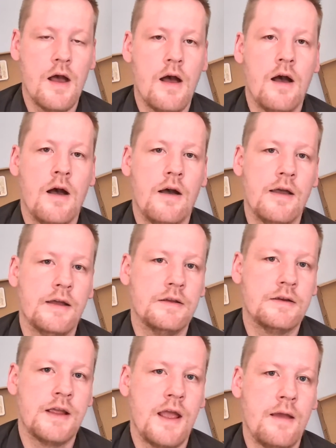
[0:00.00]
Uh, it
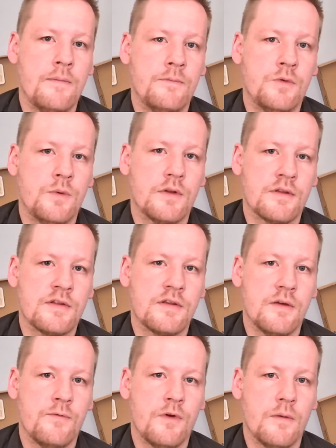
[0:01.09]
came to us
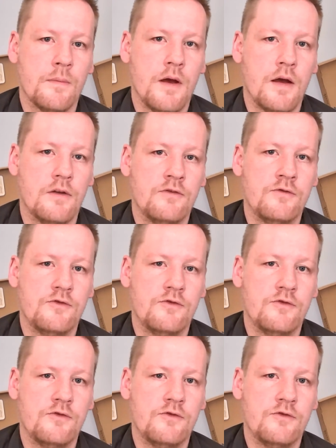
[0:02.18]
from uh,